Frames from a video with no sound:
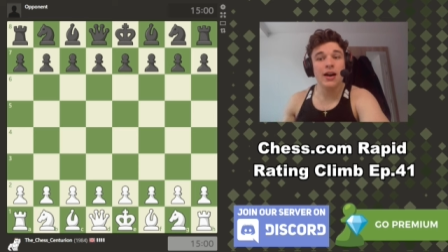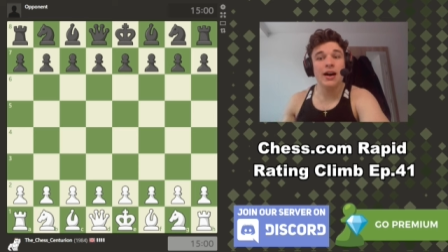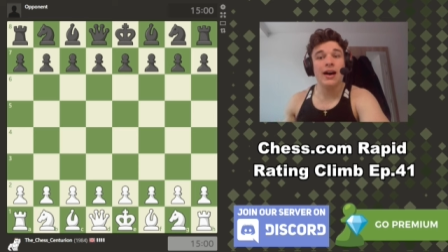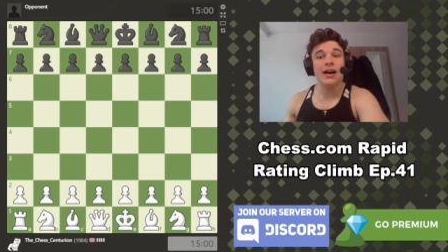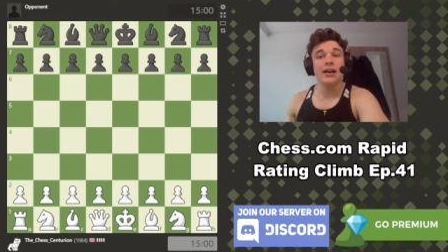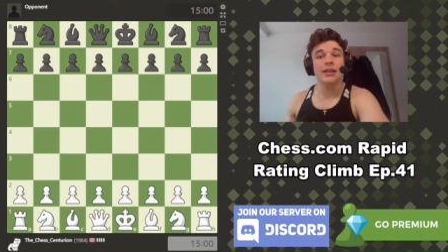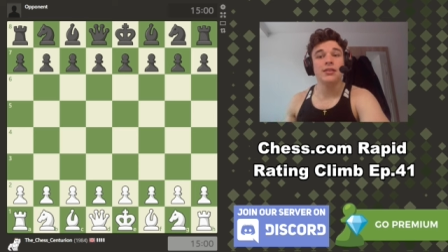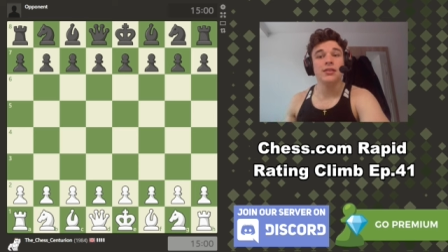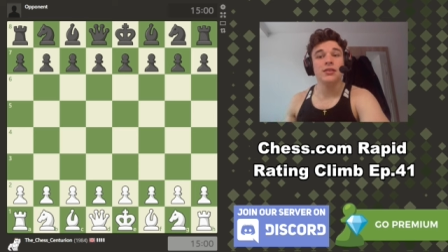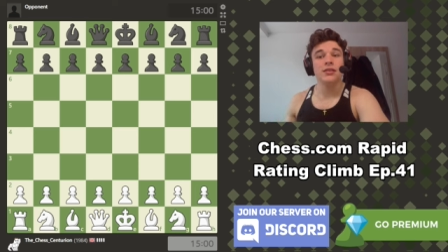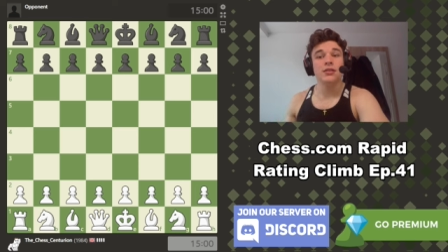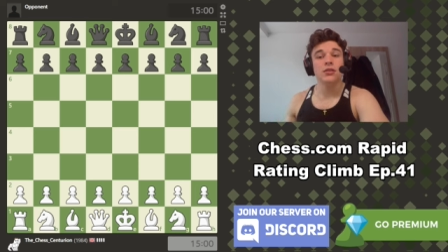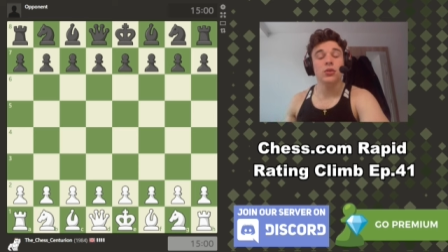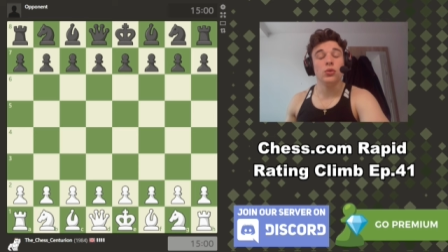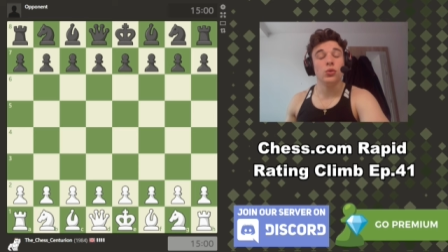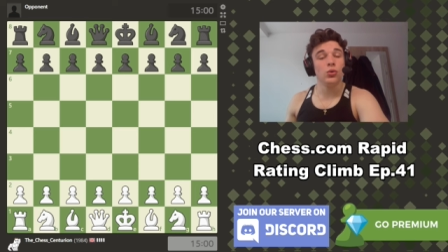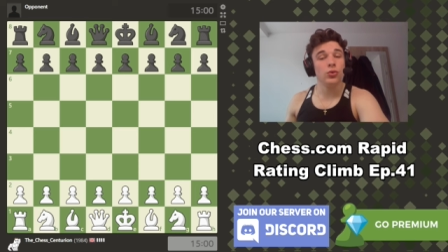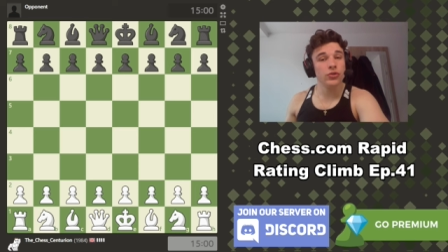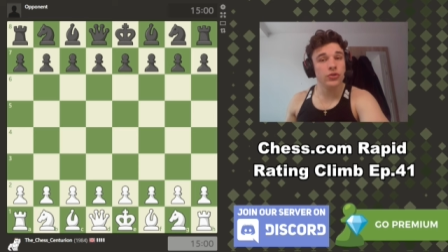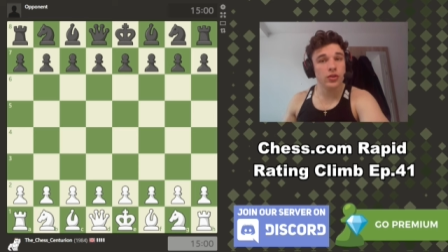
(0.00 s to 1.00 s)
and
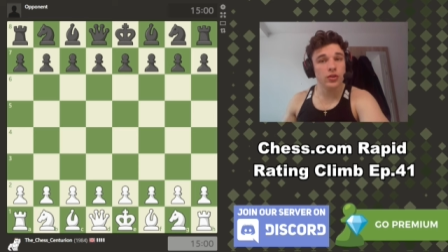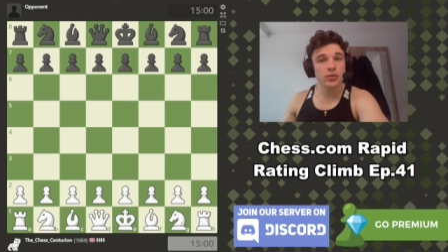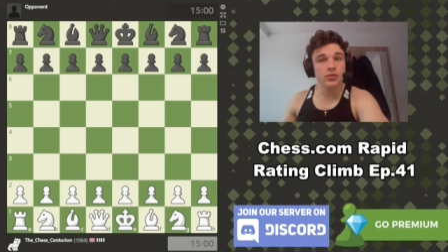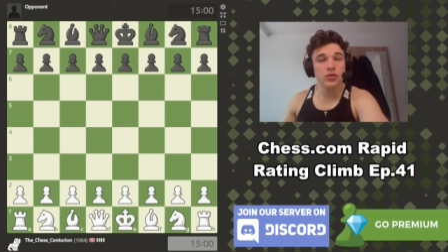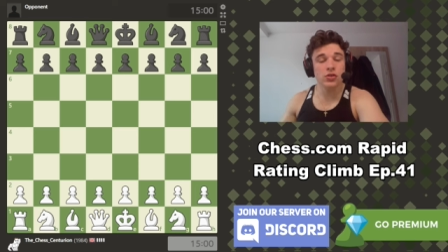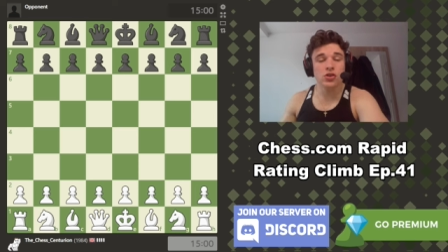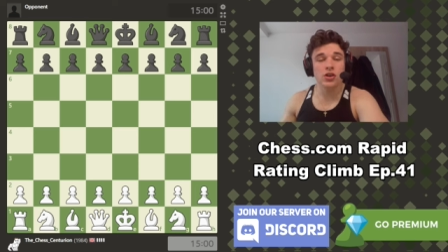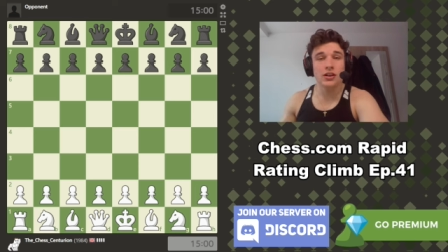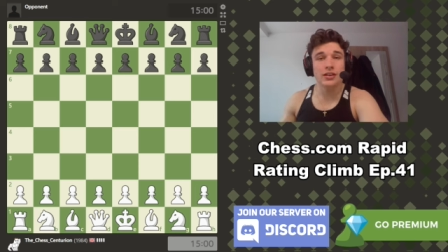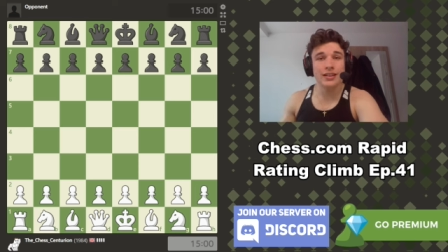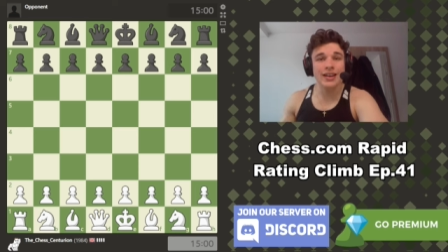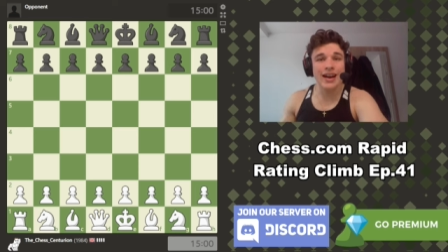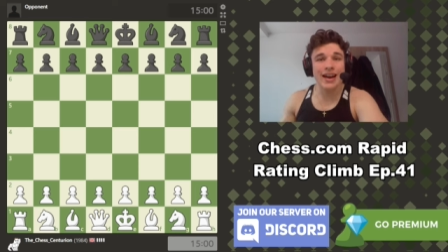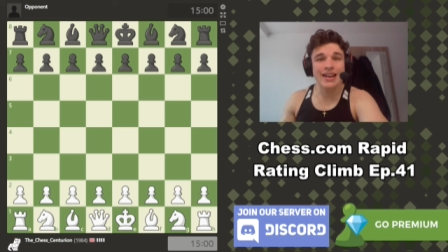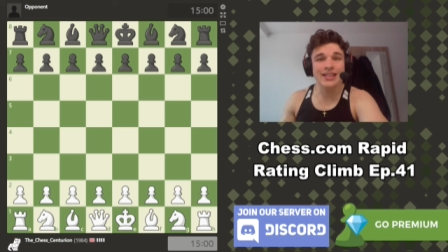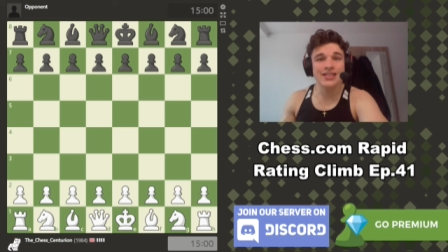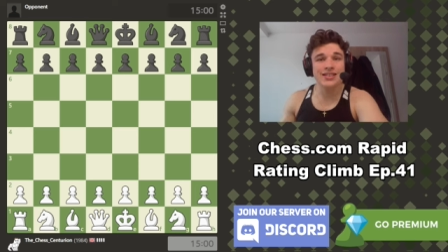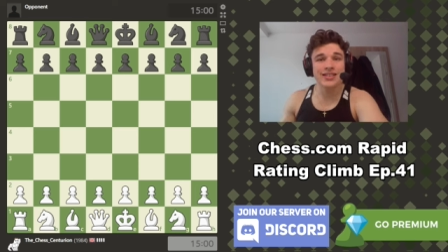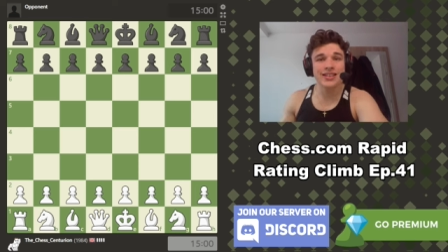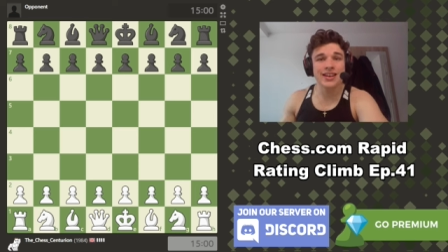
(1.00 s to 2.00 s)
also to try and
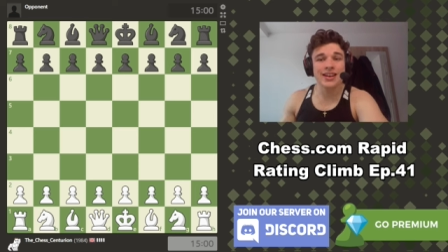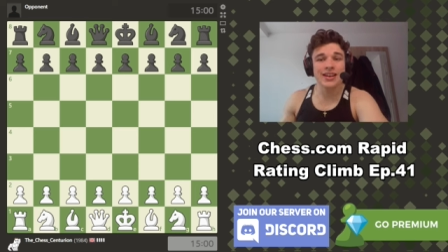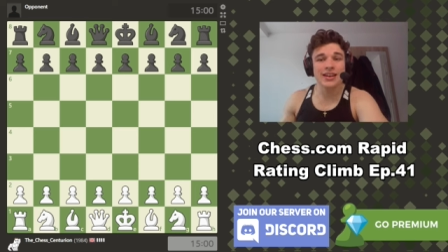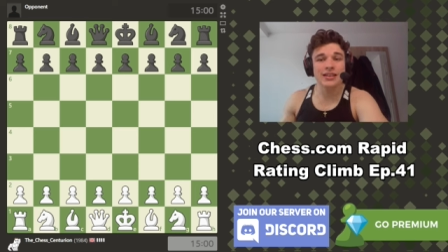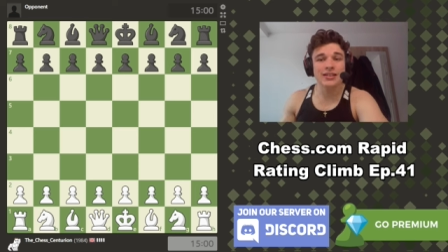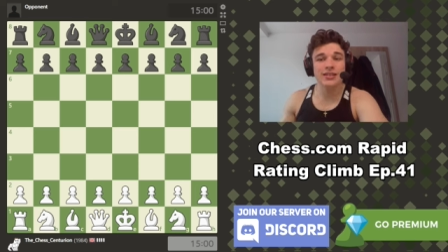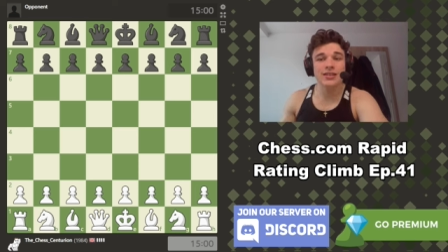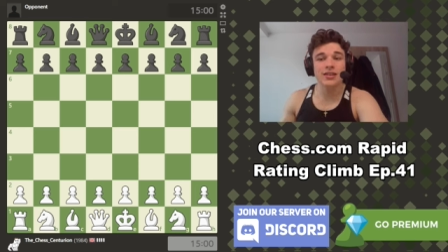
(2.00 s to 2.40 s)
educate